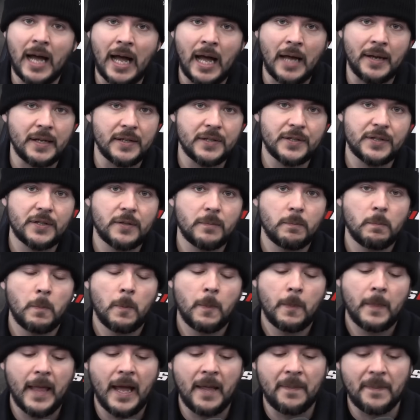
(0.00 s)
honest.
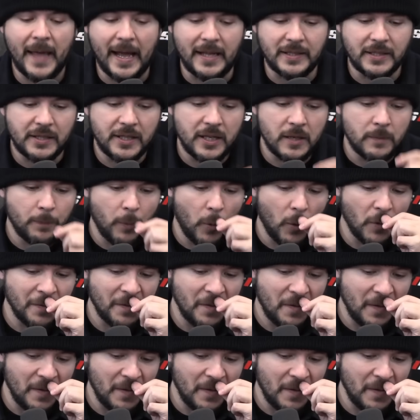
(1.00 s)
And that's the important